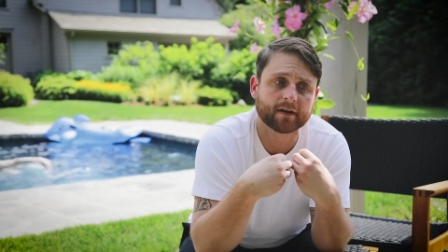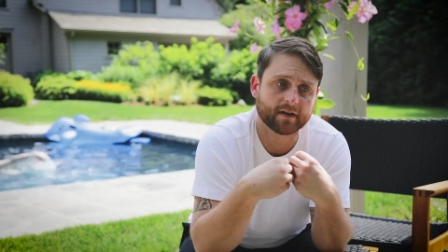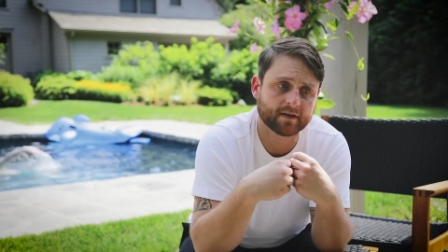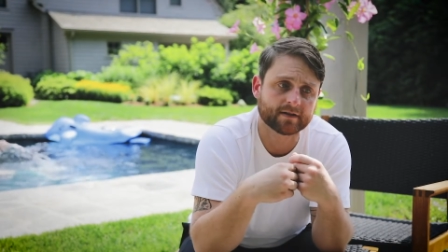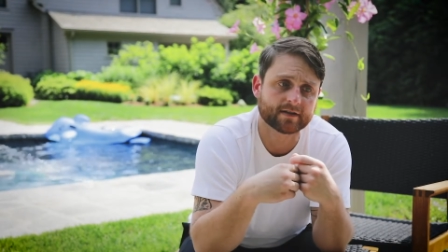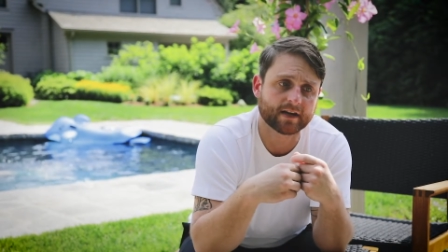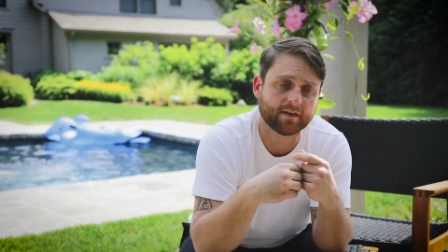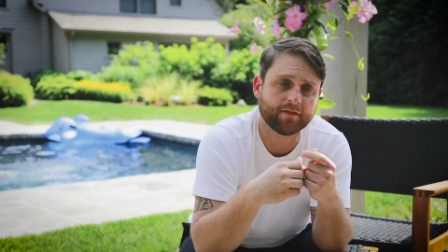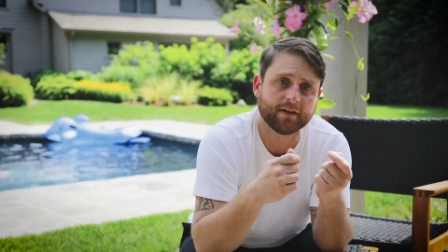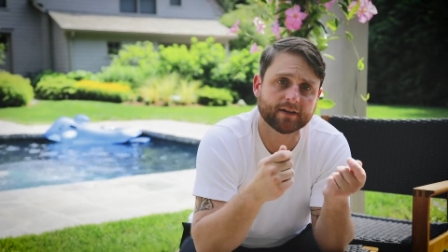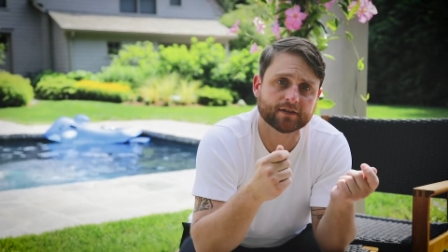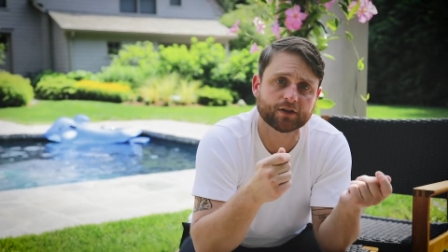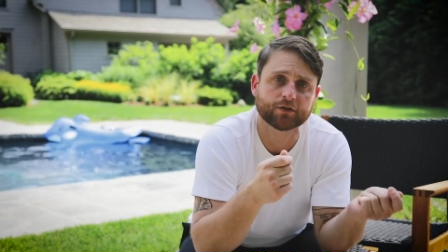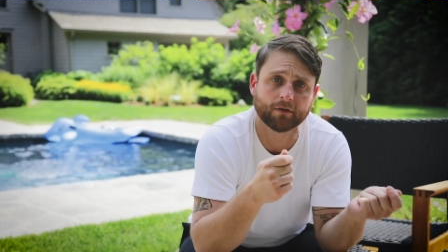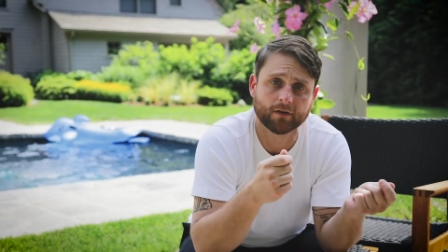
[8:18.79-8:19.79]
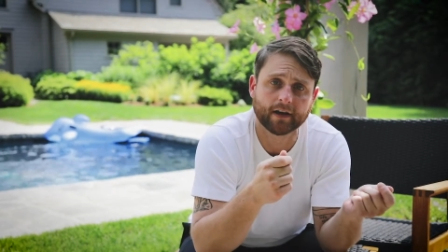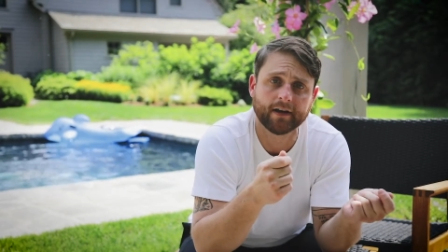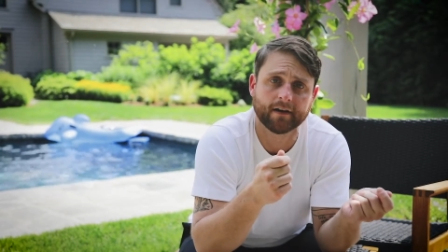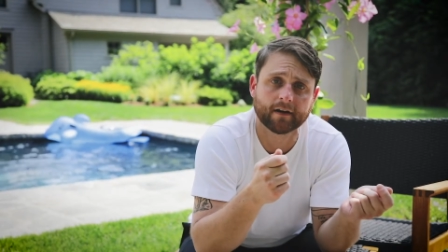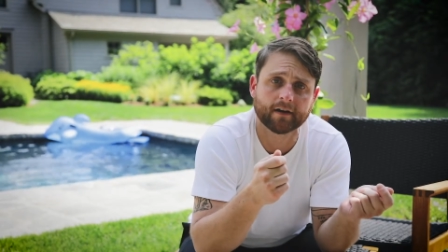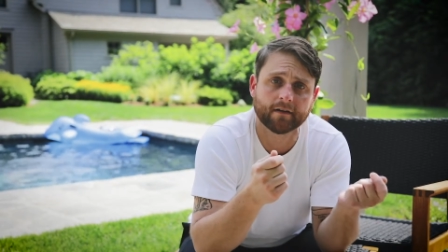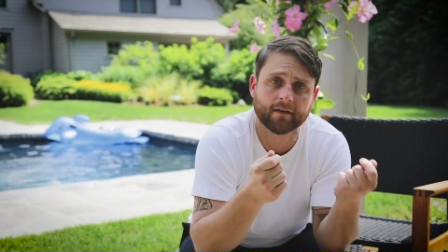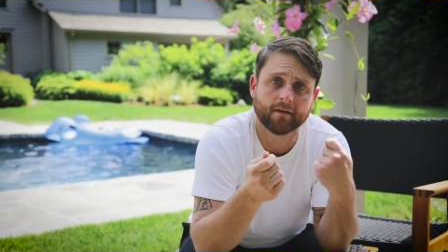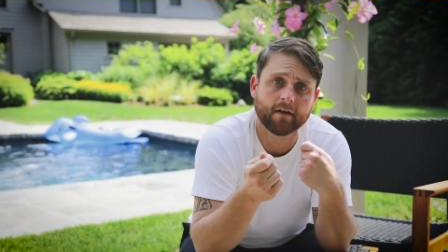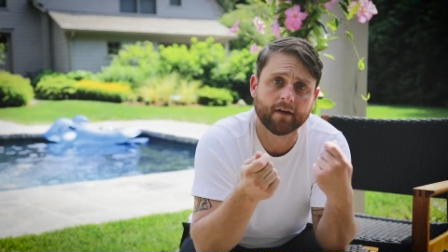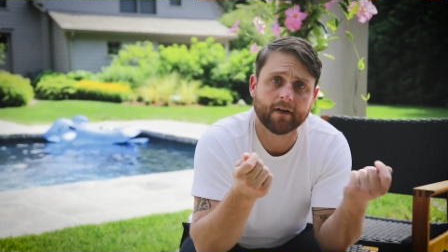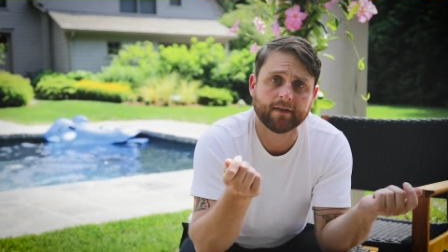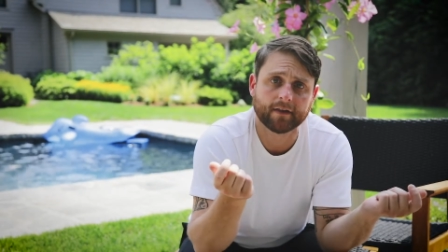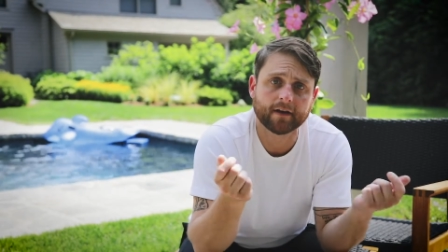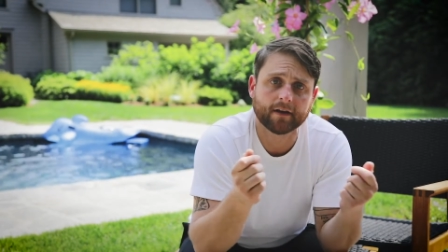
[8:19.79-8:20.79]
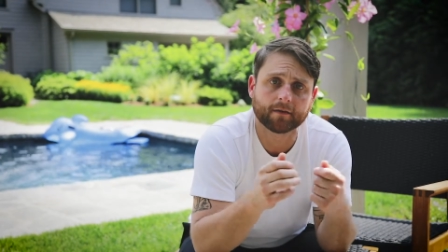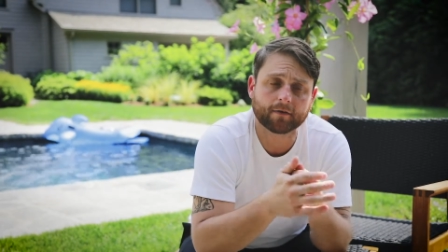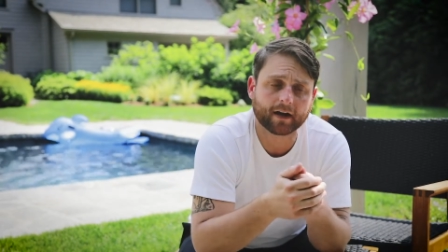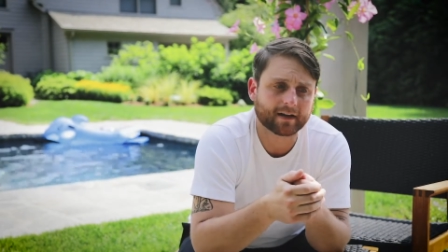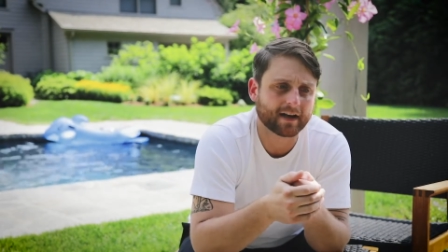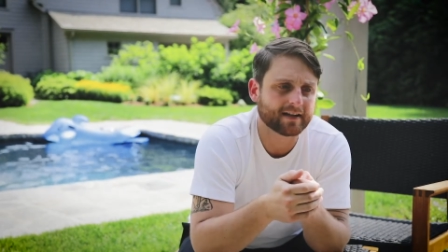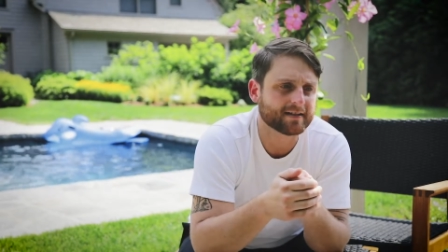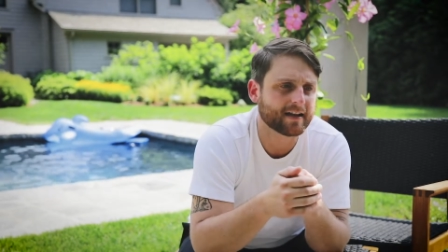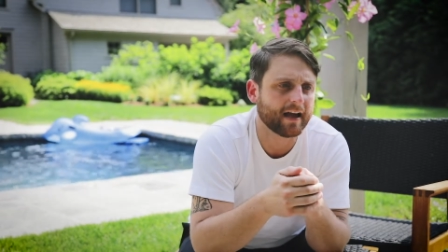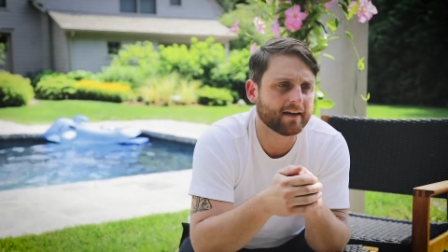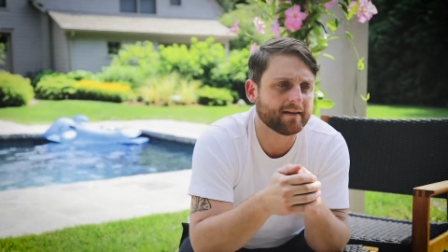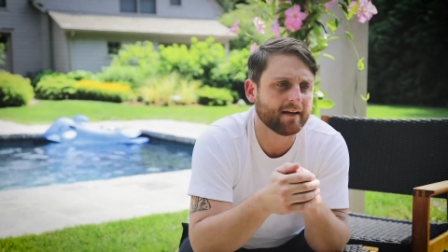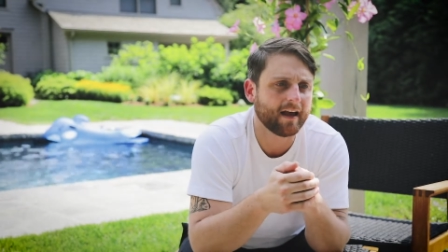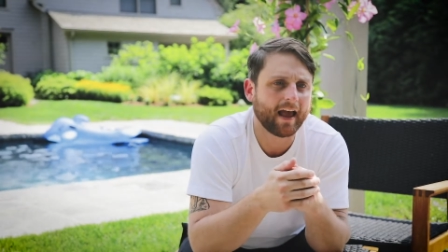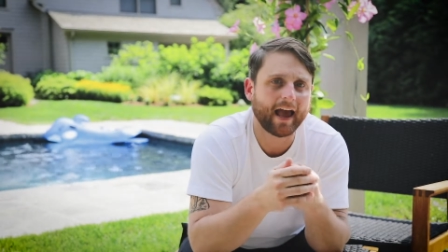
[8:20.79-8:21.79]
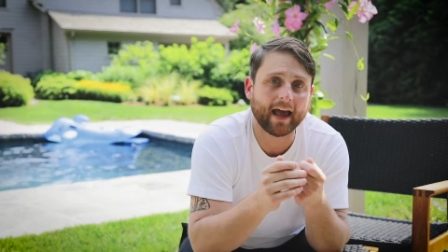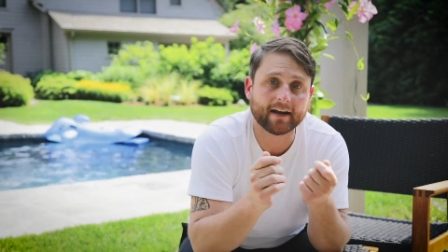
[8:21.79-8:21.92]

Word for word: because if he's a true leader, then he'll recognize that.